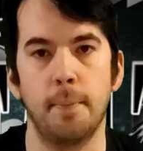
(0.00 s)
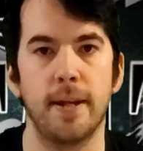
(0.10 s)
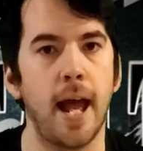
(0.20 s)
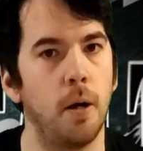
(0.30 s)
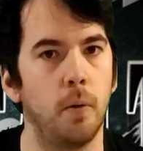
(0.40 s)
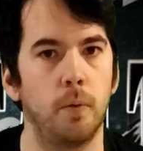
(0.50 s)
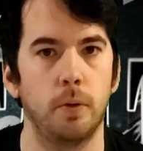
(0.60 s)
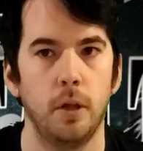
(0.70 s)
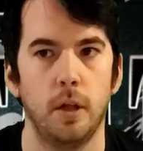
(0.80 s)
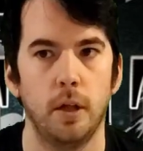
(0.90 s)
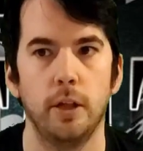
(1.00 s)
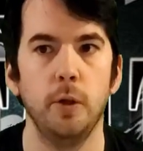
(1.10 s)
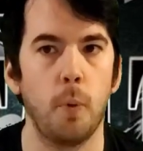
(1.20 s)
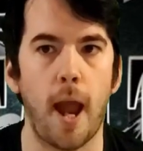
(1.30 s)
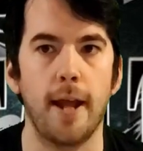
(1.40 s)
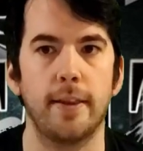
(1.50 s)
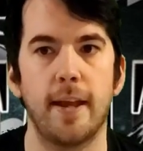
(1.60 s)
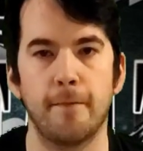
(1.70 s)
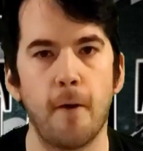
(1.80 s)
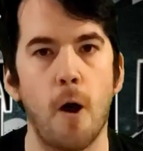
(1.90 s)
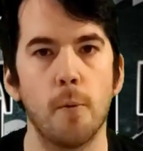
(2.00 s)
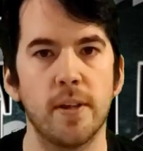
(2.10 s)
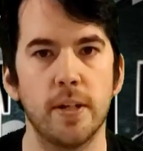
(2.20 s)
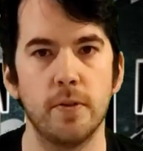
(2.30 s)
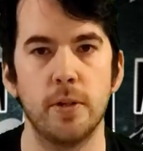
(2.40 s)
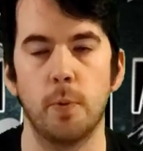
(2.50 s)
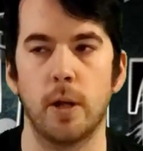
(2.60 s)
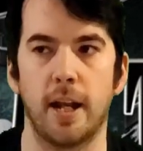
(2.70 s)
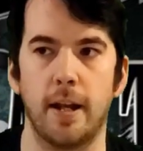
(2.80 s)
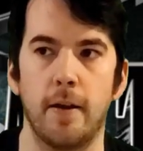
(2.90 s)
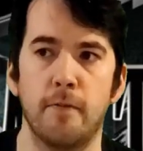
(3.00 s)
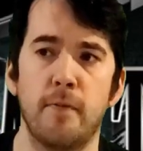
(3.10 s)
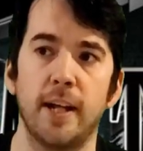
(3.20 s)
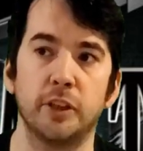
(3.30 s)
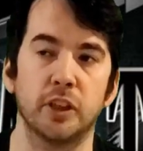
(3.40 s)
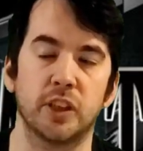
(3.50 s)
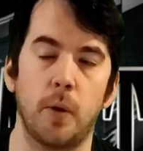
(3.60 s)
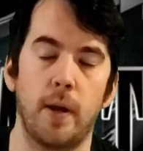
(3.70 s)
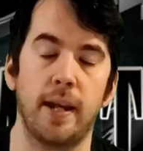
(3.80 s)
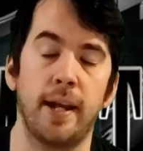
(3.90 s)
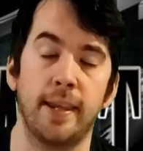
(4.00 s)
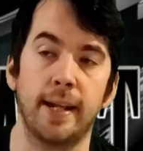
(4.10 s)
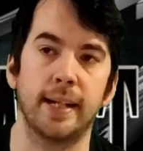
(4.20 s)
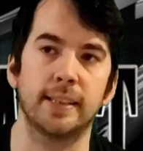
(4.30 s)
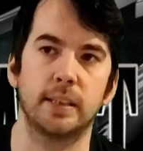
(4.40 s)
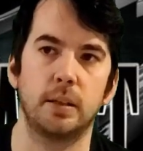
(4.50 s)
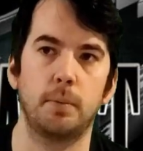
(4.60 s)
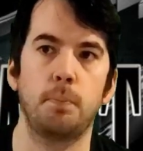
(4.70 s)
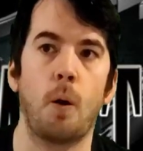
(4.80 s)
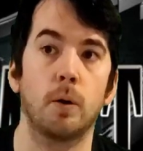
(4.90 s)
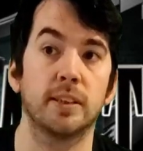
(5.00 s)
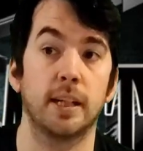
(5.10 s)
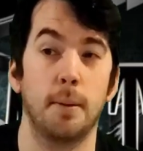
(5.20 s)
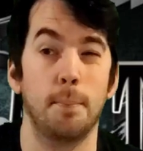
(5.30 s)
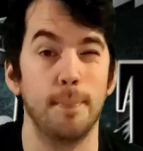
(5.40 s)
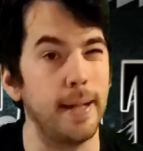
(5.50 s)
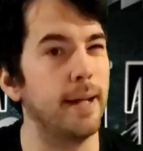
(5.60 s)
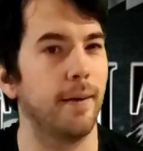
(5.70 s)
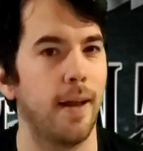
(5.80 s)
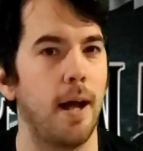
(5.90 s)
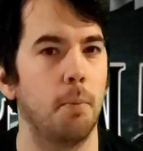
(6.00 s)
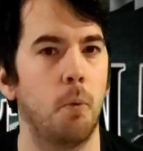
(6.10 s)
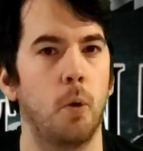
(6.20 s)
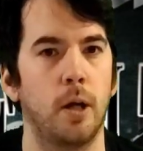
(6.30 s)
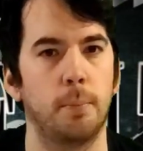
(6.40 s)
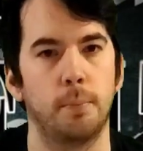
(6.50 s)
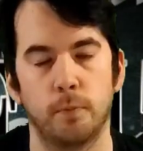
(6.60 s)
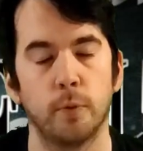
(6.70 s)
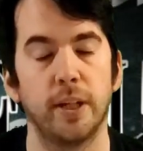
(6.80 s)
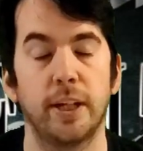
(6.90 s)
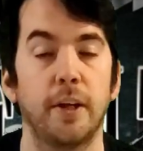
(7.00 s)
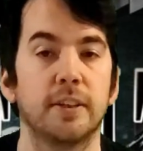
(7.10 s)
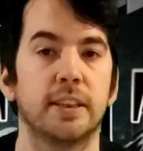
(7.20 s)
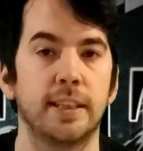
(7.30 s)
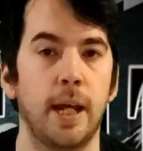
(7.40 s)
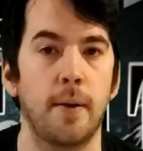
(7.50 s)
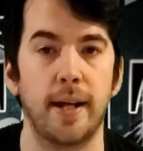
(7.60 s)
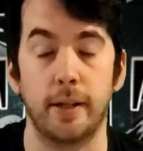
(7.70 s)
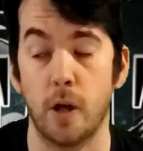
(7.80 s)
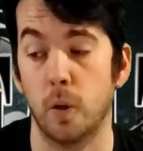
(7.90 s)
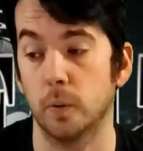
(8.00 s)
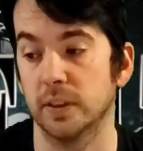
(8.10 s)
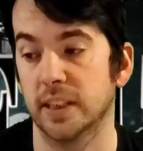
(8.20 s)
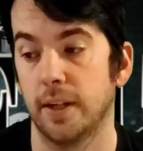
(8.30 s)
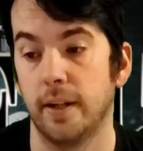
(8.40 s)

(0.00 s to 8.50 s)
But now they fought with you, you went on an adventure. So I think that part's going to mean a lot more. I'm really curious to see how that goes.